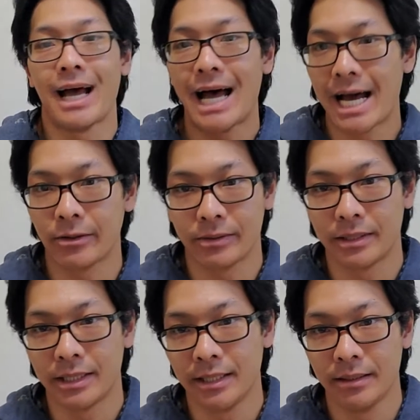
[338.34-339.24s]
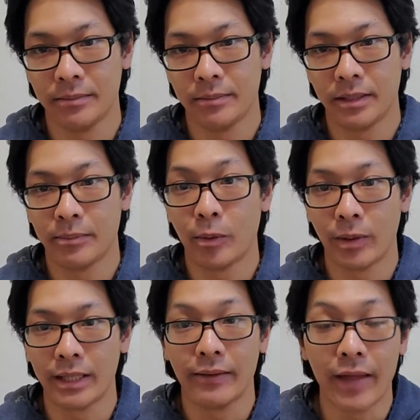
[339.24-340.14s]
I don't see the
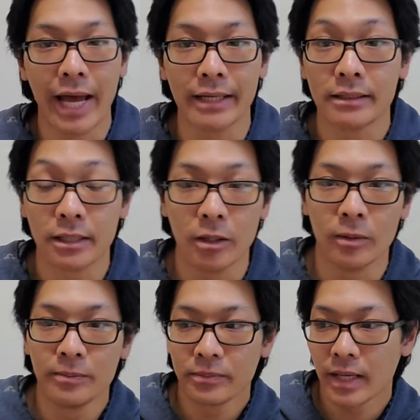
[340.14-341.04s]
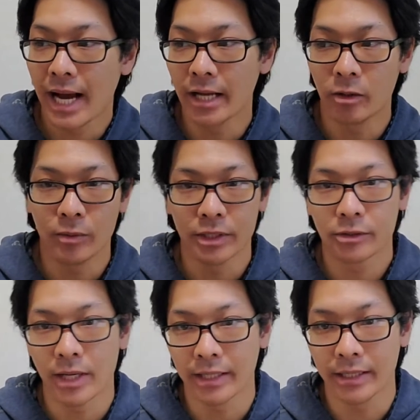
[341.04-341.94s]
point in that, so I always
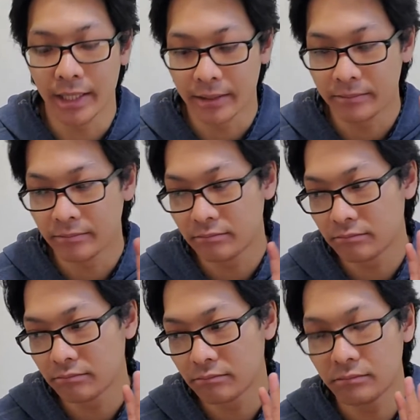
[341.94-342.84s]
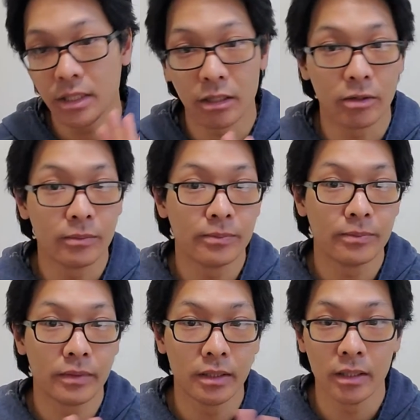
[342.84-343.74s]
try to get, you know,
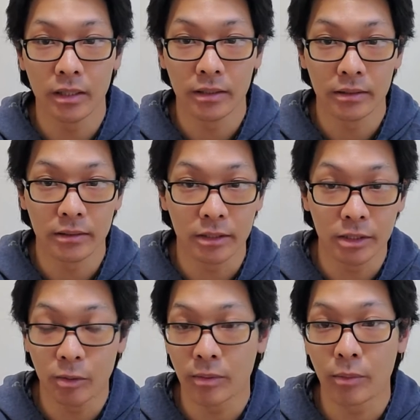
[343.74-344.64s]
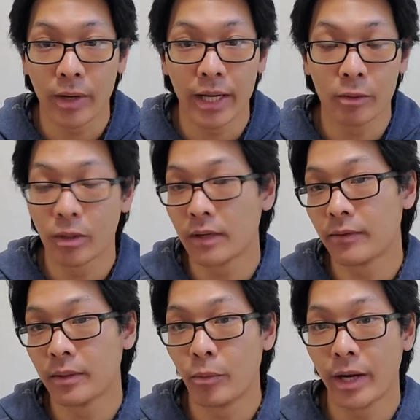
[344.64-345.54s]
the store brand, whatever
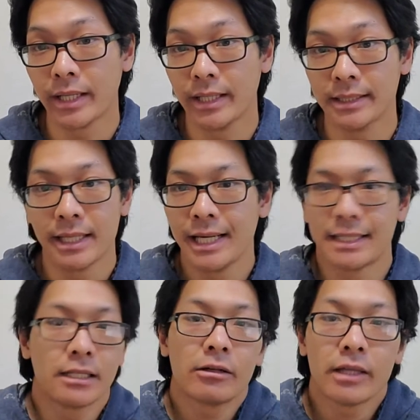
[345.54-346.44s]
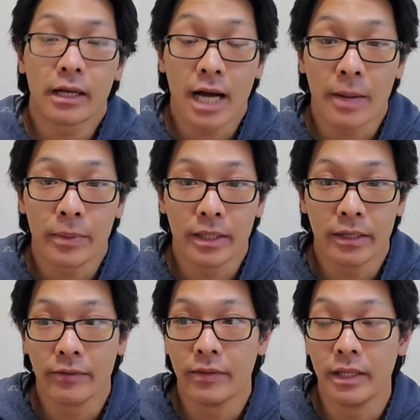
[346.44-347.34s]
the brand it is. It's literally a copy
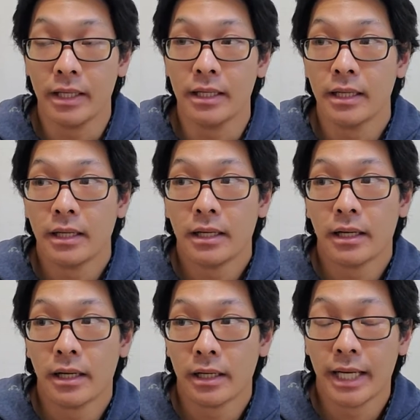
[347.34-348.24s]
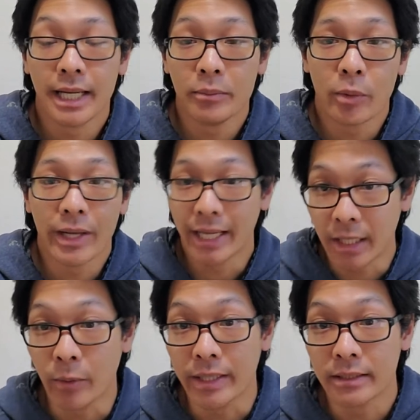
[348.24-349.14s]
of the name brand
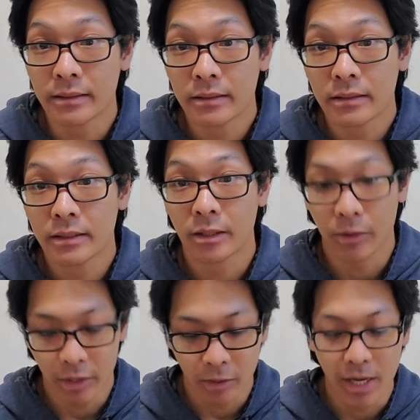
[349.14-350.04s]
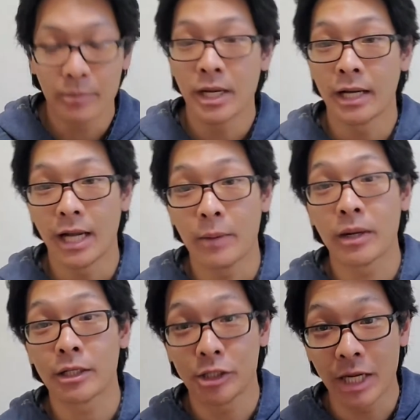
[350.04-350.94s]
anyways. So, you know, I'm not
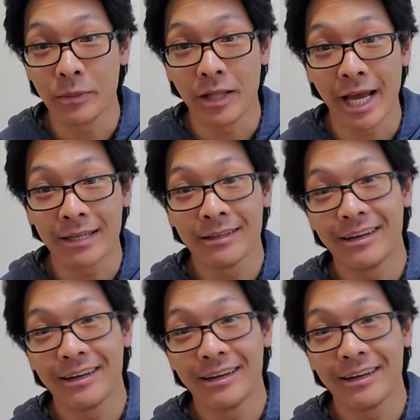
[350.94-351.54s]
ashamed of that.